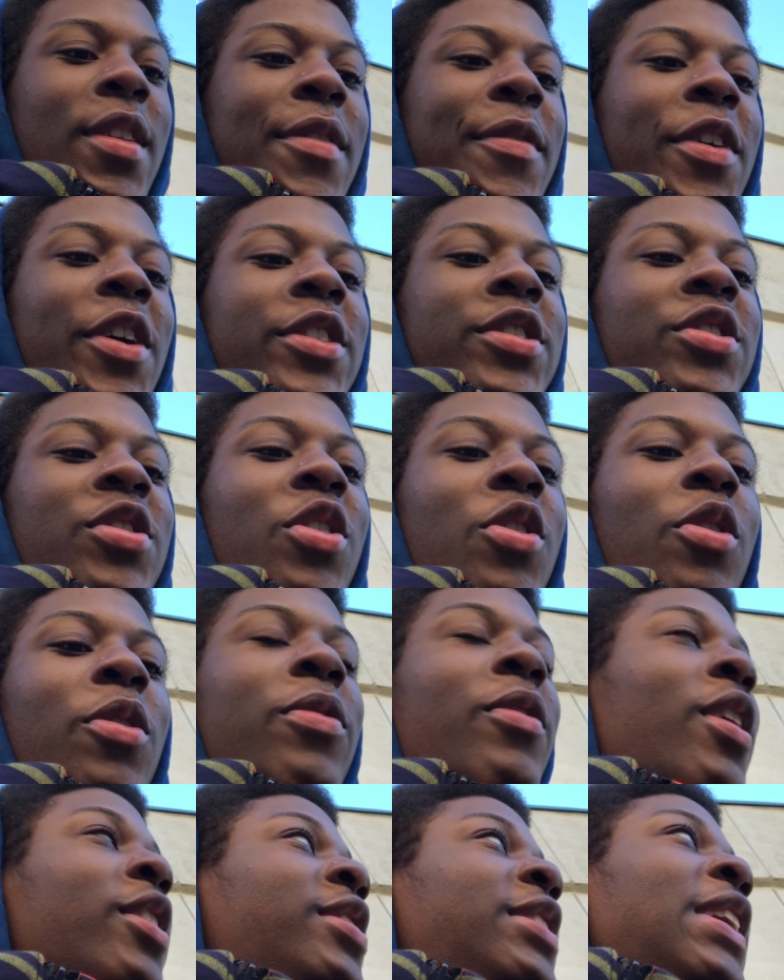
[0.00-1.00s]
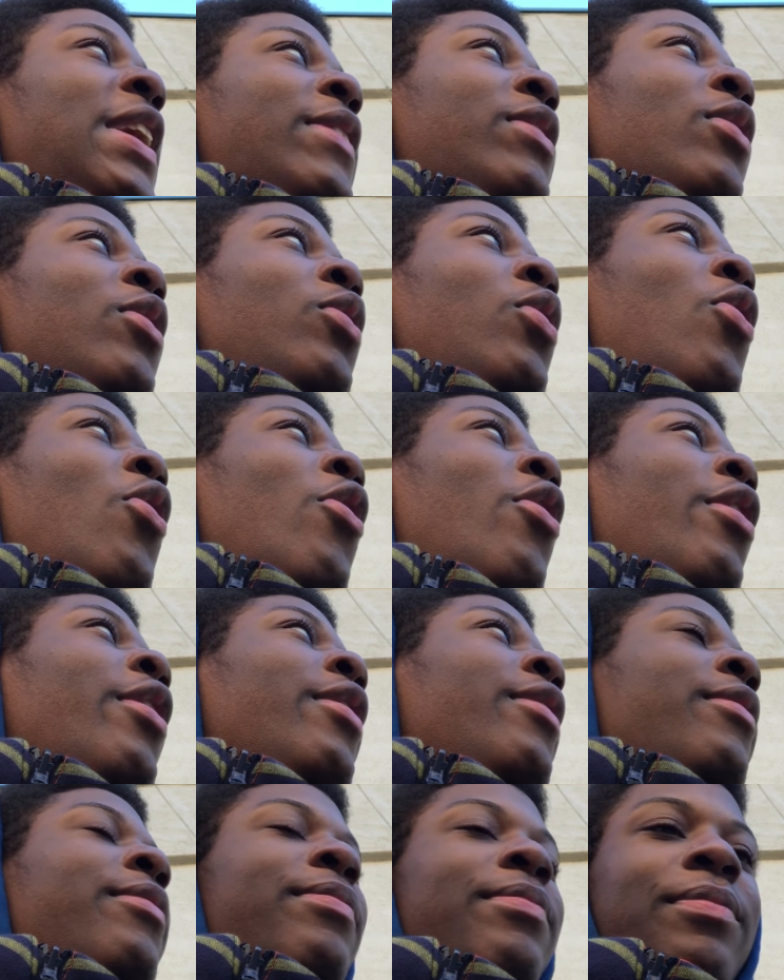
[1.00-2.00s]
Verse 2 Thus saith the
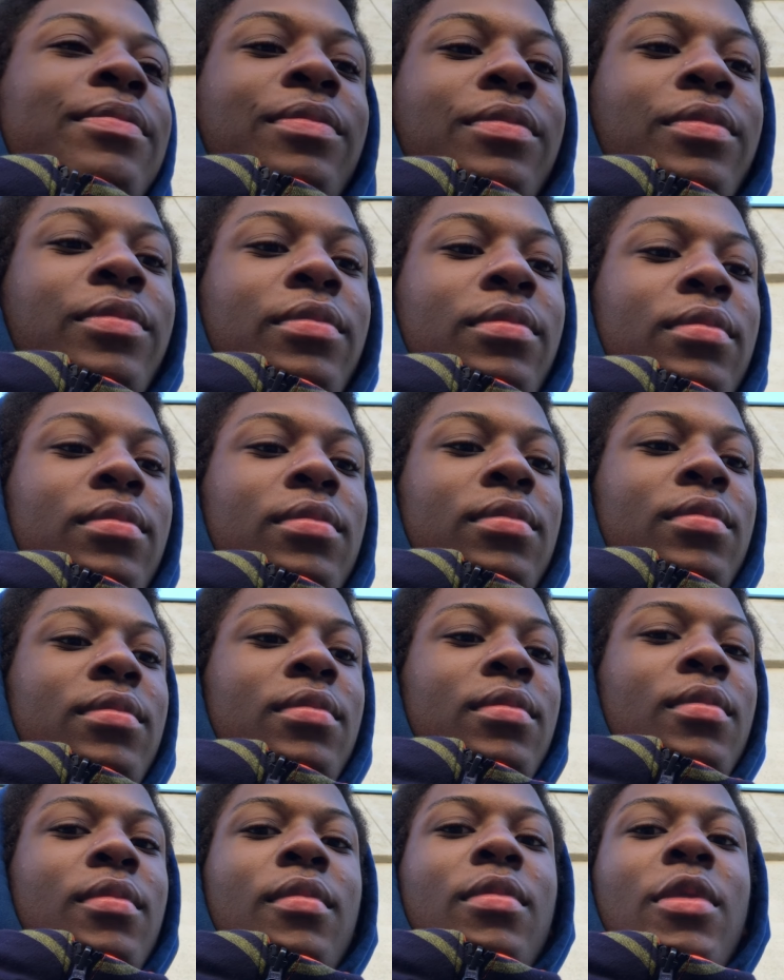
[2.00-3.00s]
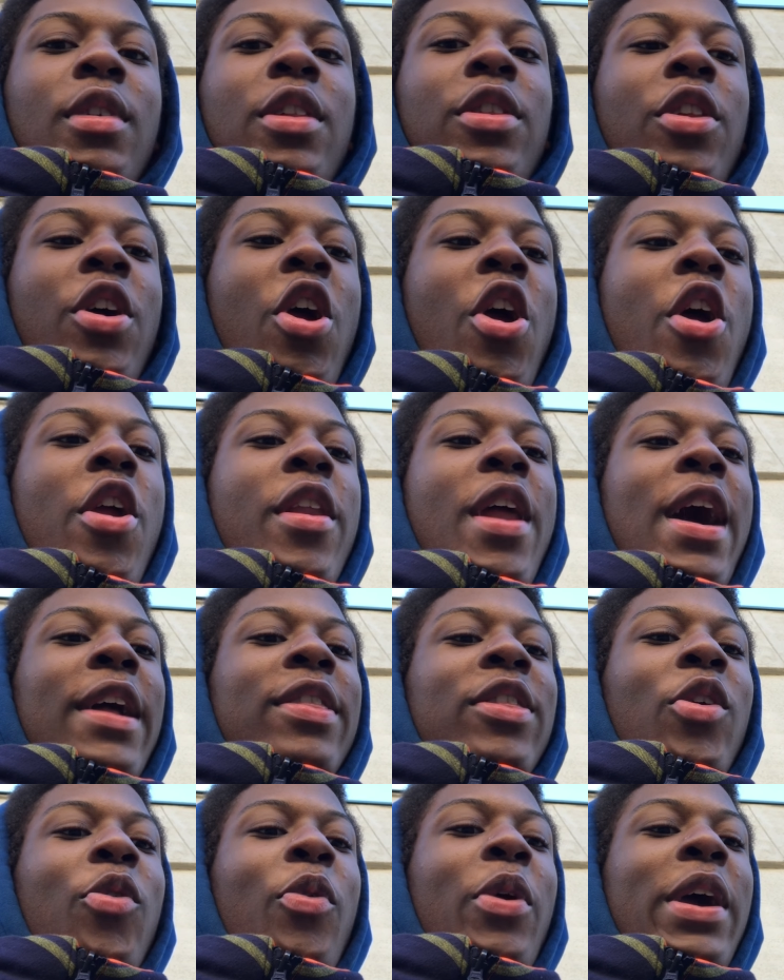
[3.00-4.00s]
Lord, Learn
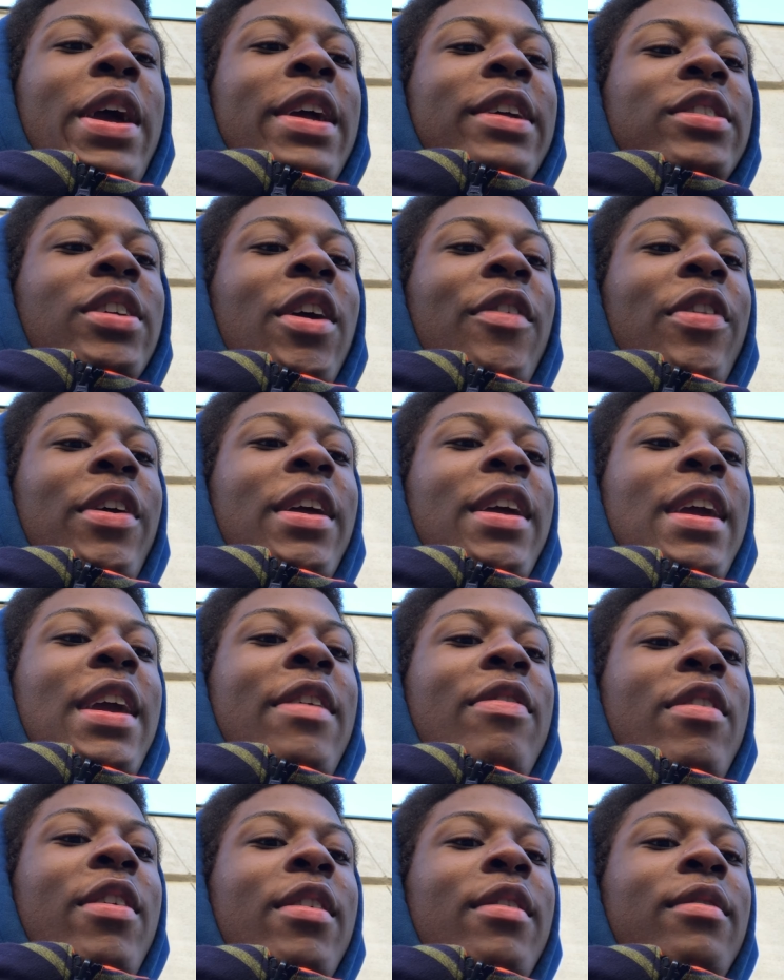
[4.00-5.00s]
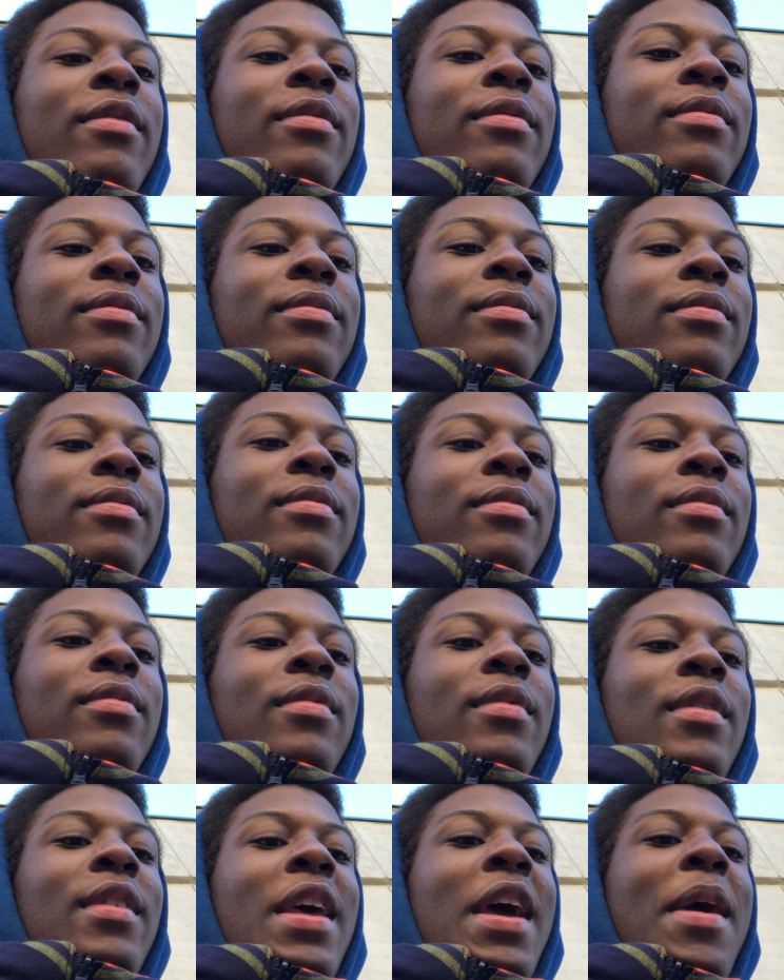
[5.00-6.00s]
not the ways of the heathen,
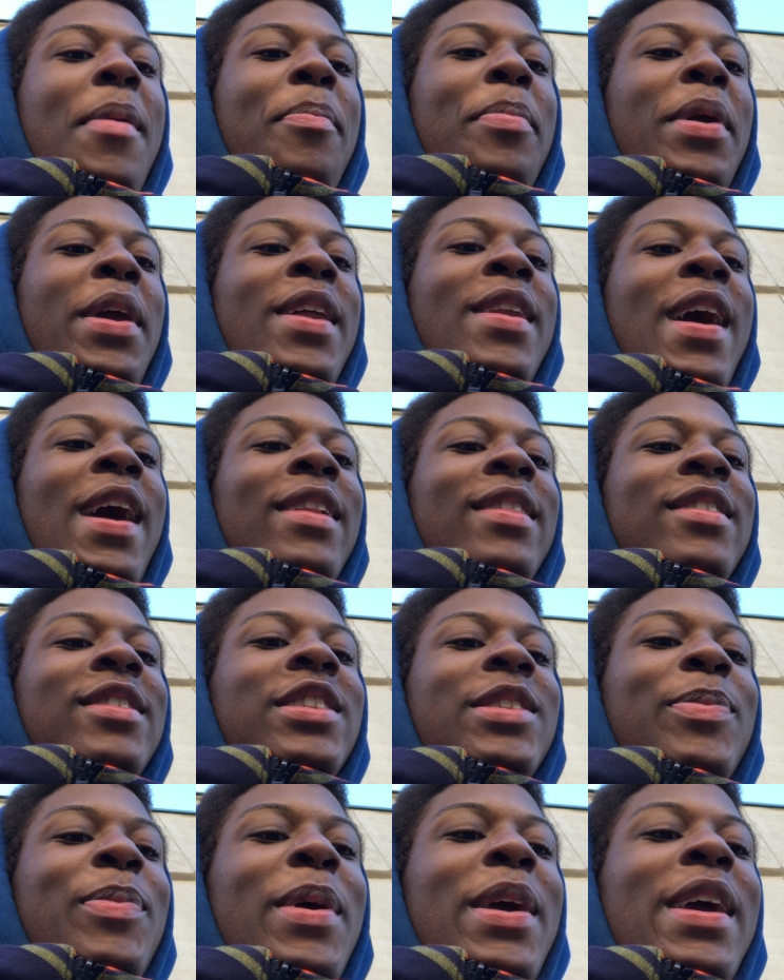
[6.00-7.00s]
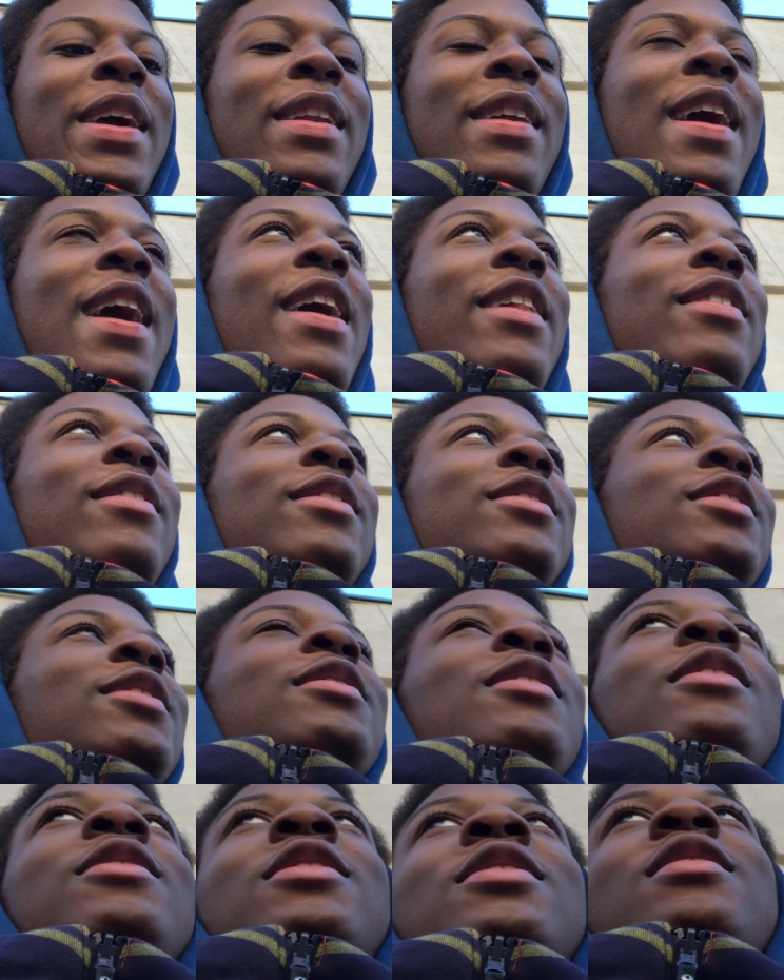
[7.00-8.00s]
and be not dismayed at.
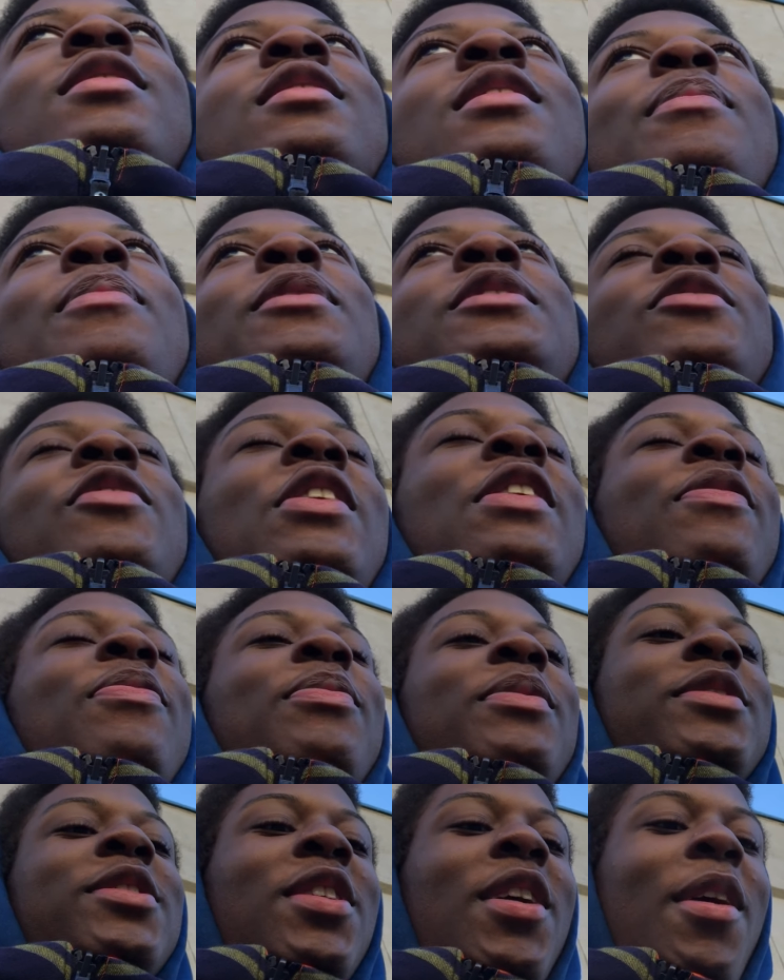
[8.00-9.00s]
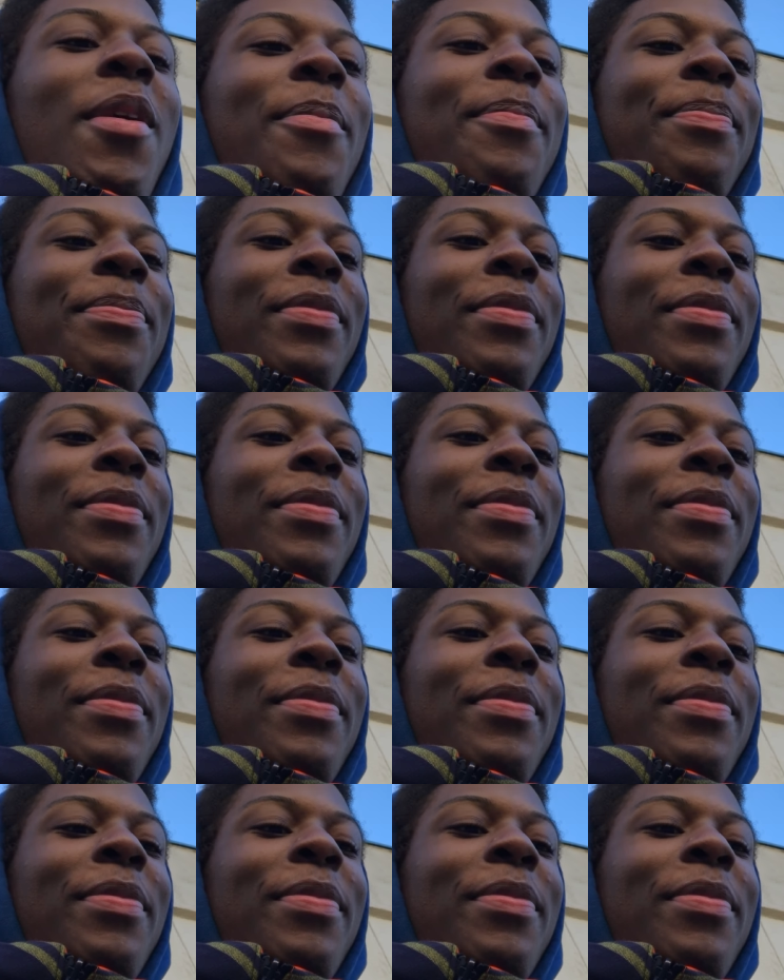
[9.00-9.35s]
Let me read it from the top.